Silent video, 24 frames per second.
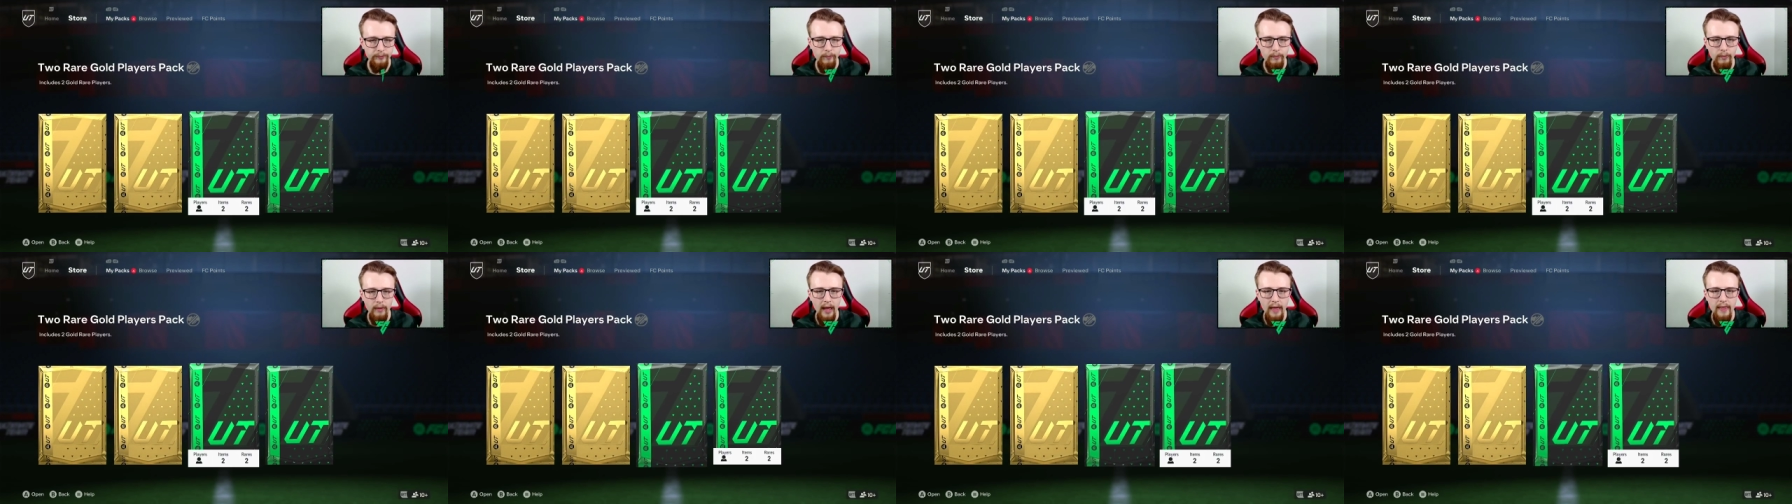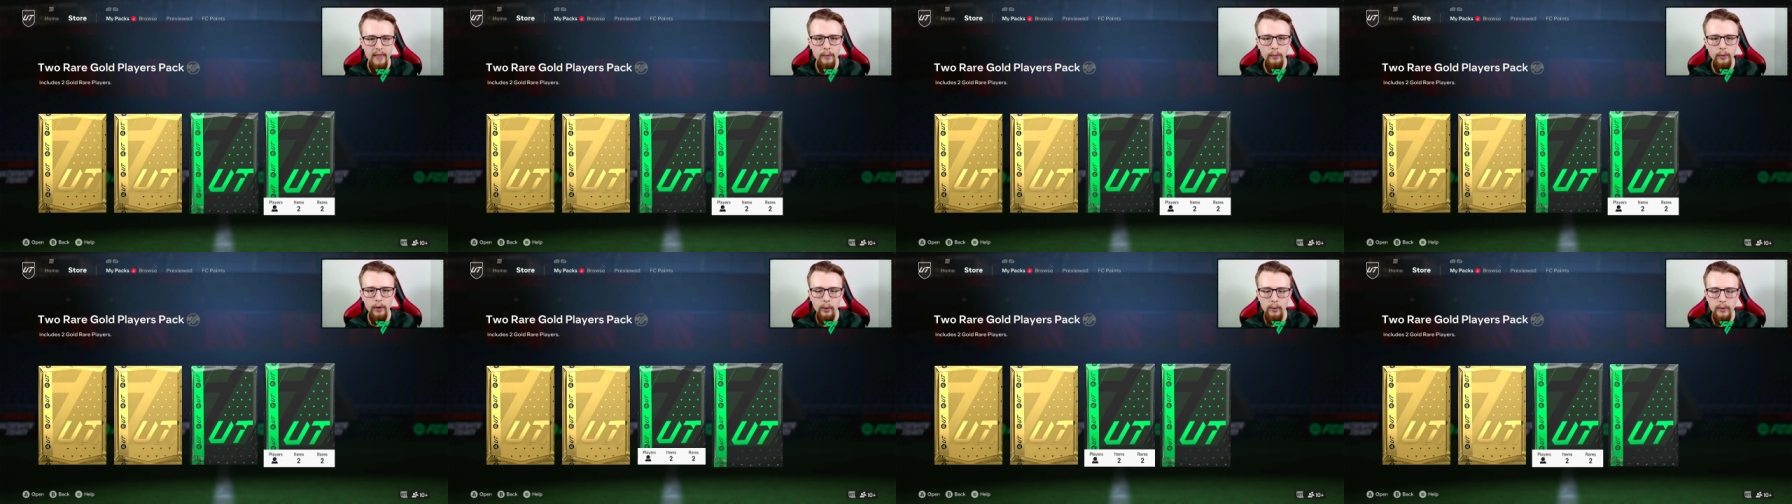And then we'll
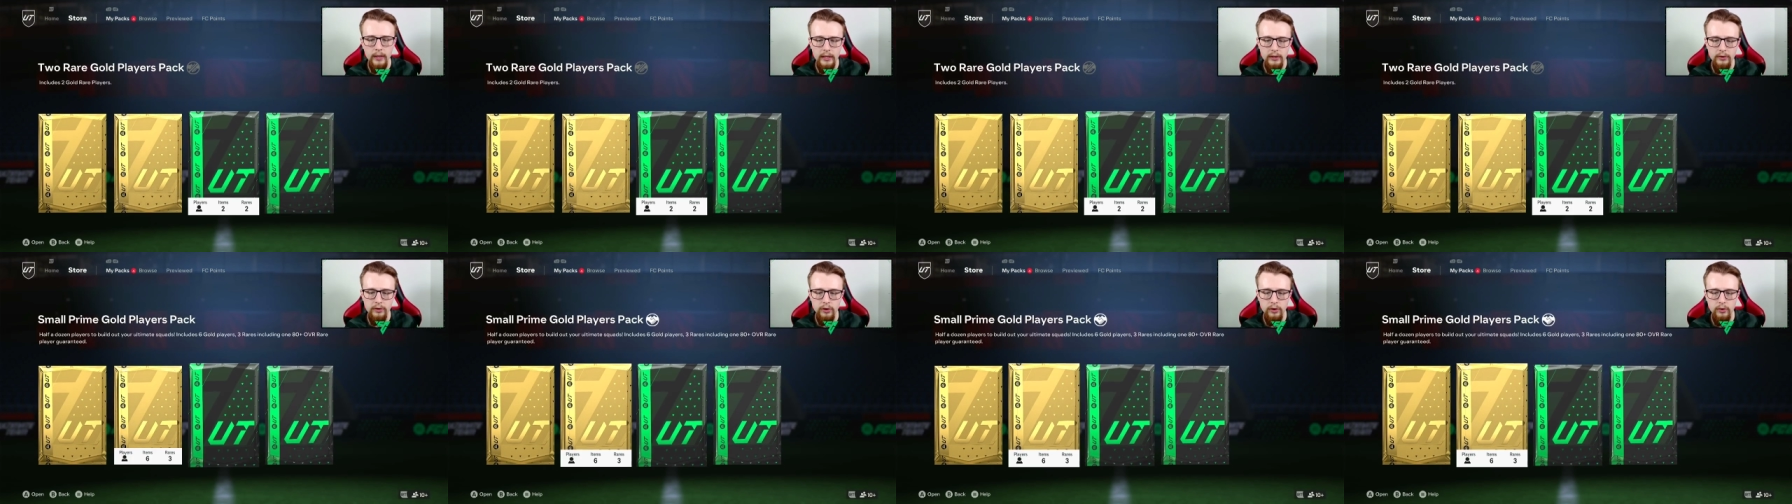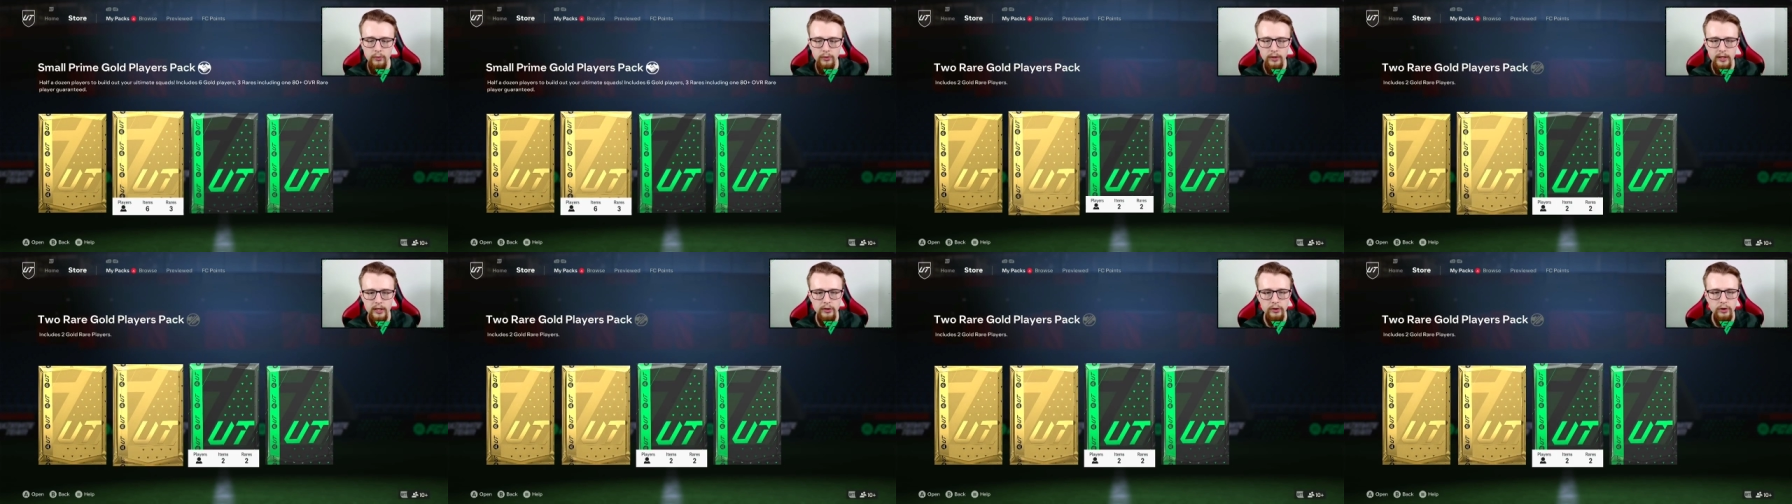go into
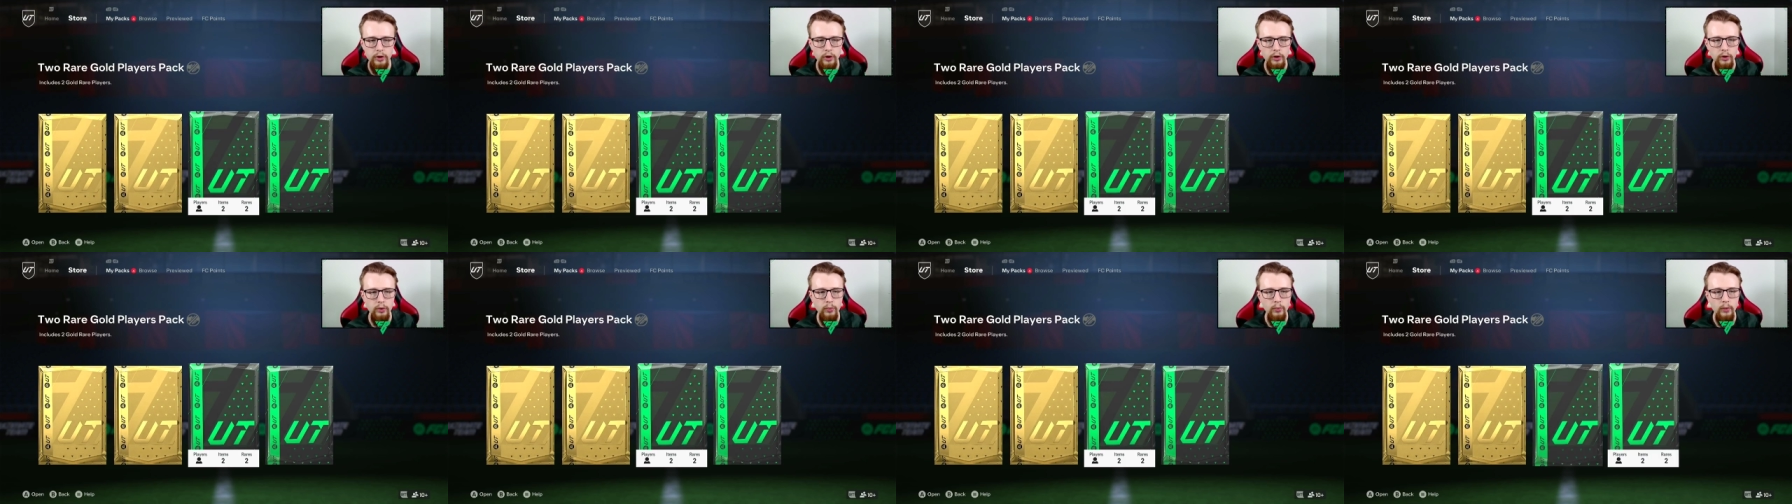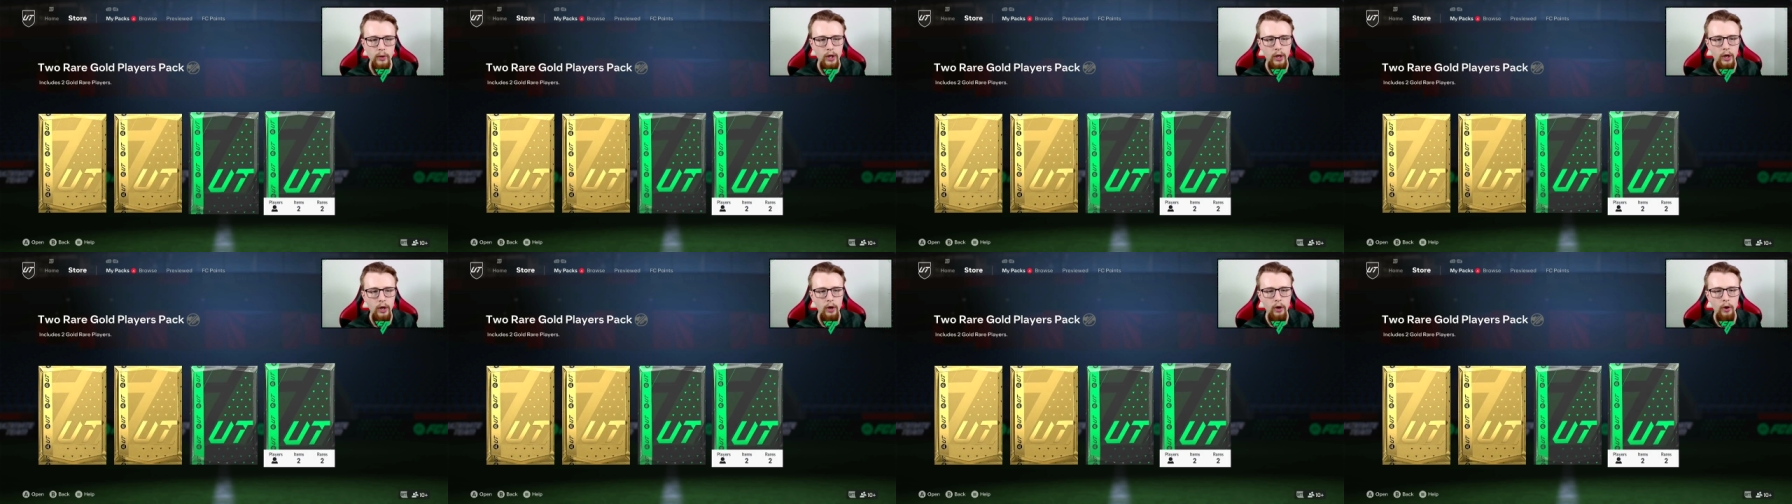the two...
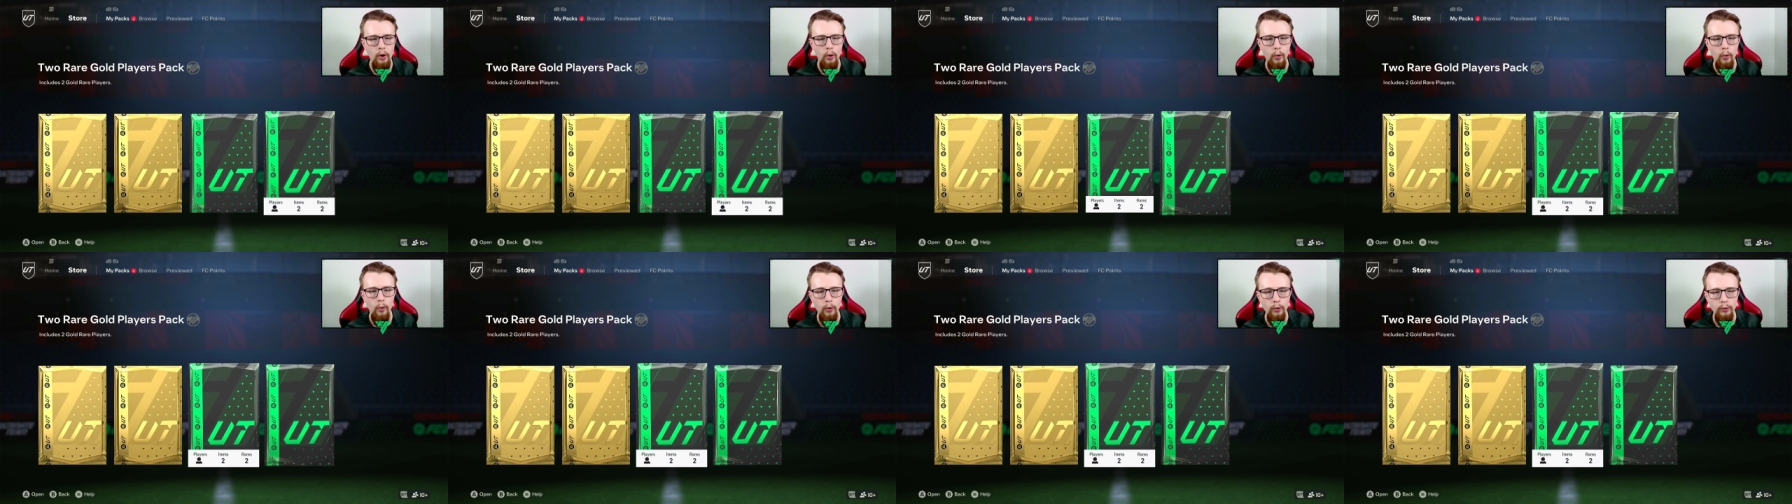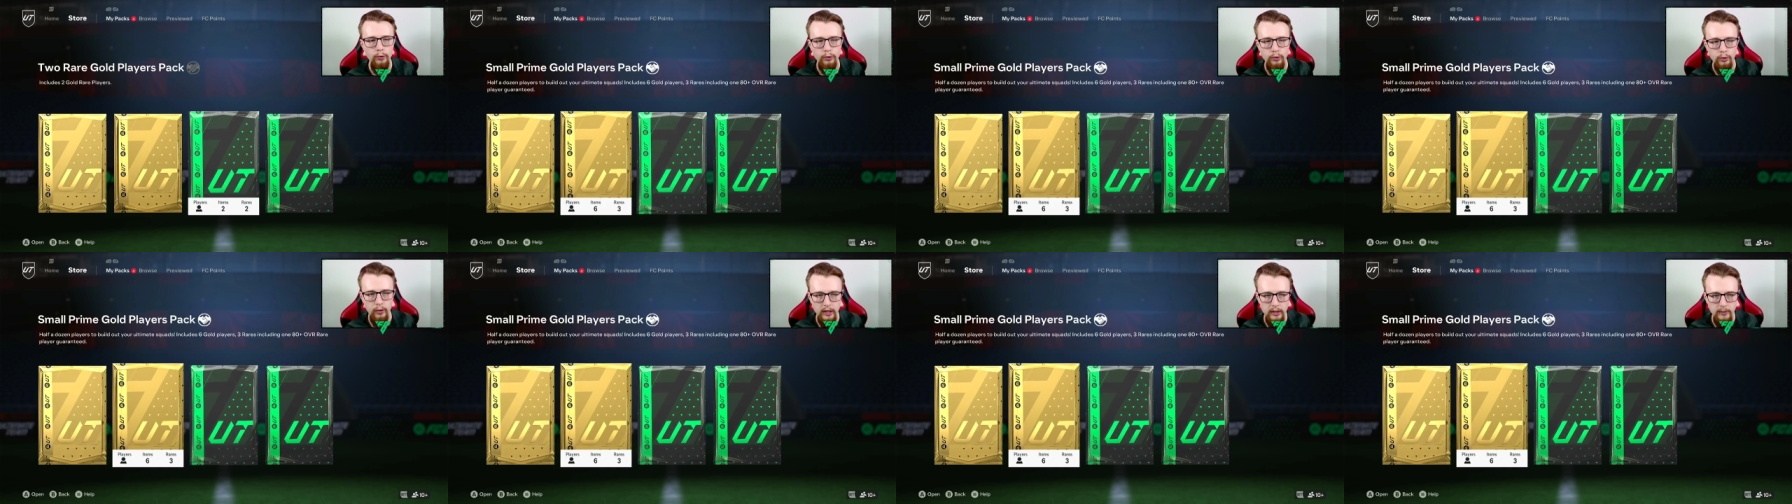
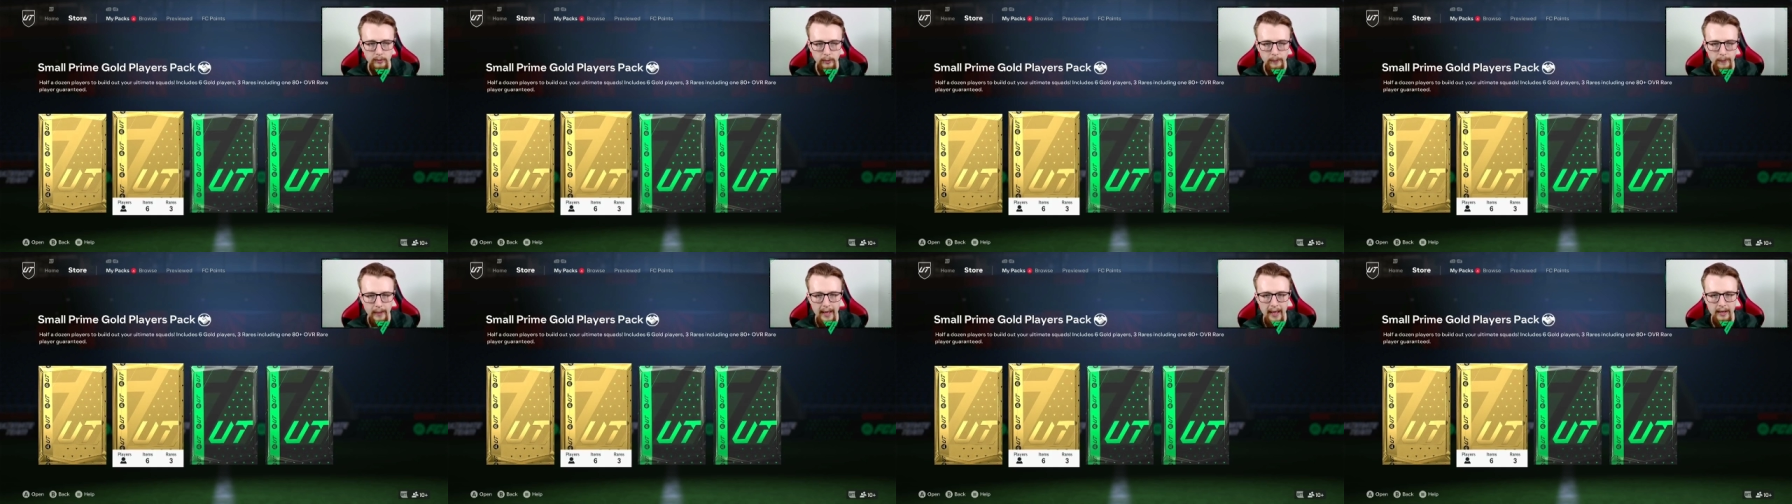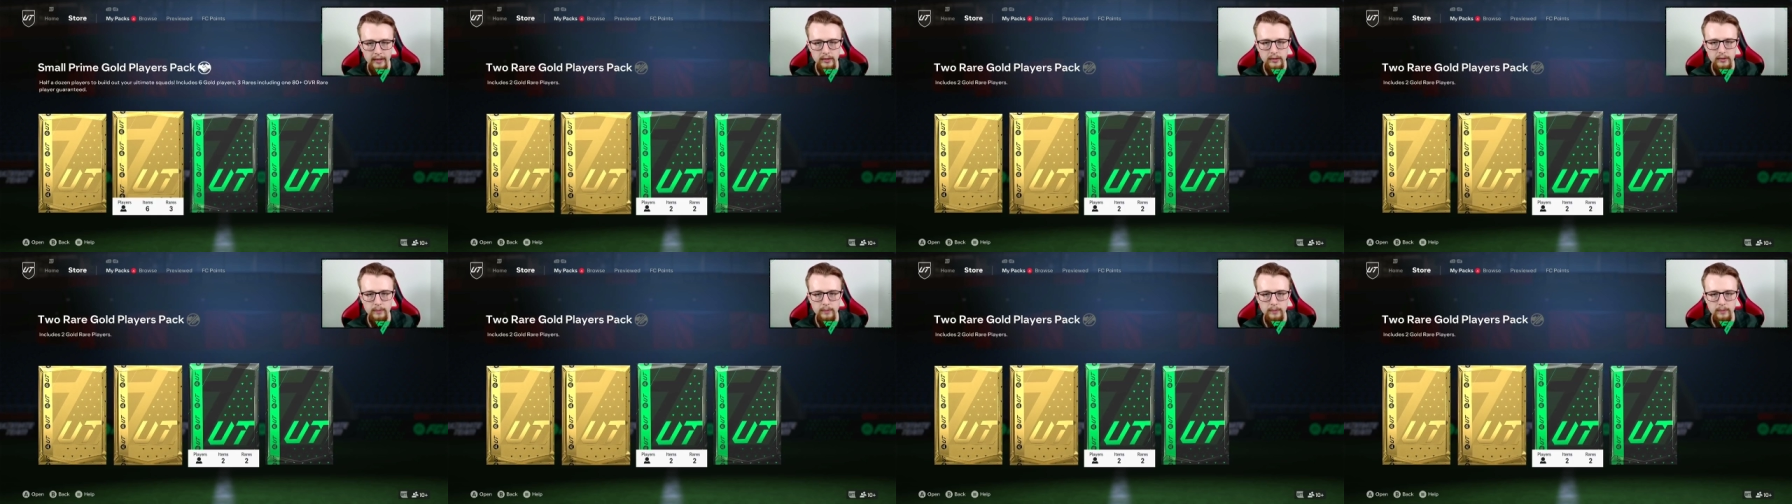untradeable packs,